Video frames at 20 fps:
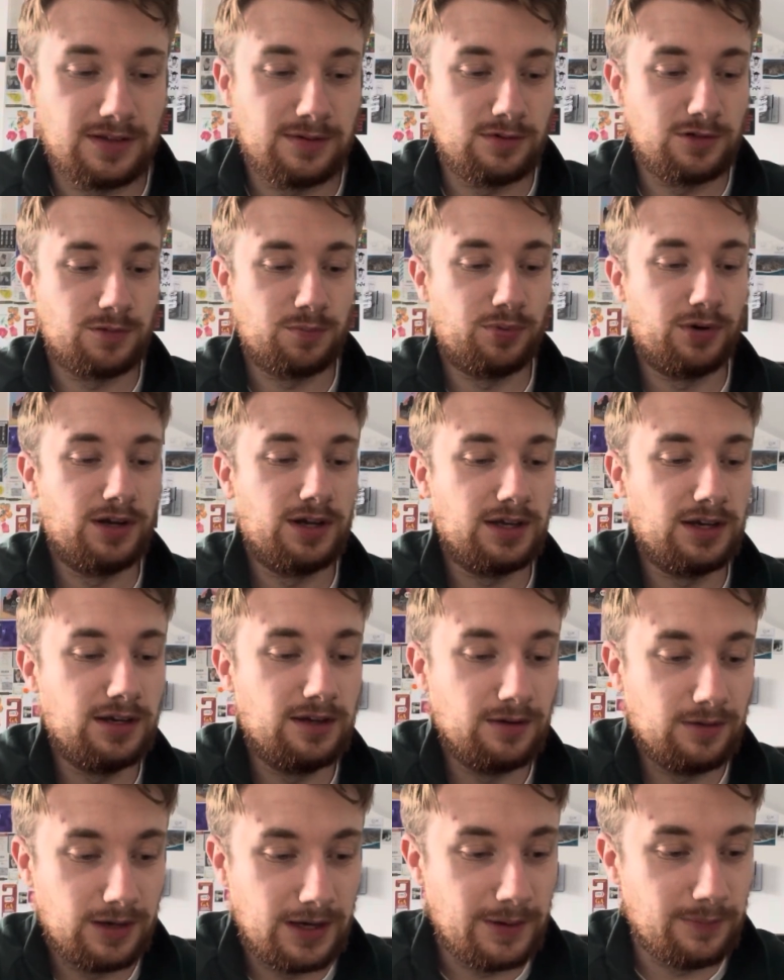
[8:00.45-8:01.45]
I'm just breaking
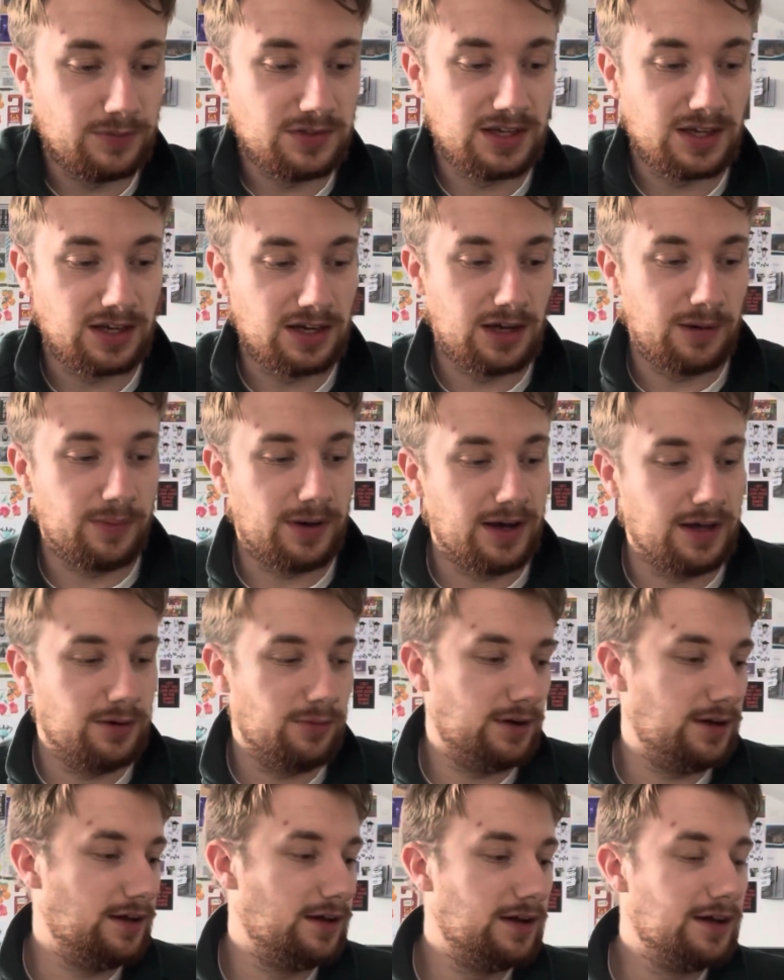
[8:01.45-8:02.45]
it. I'm taking it apart
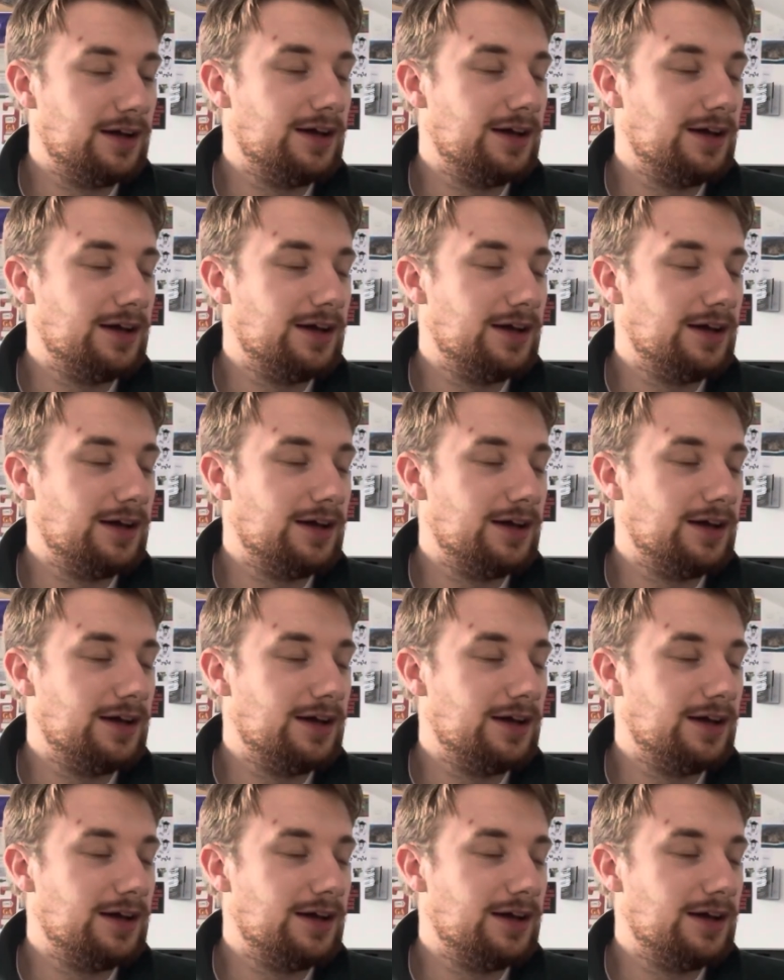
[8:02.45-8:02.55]
anyway.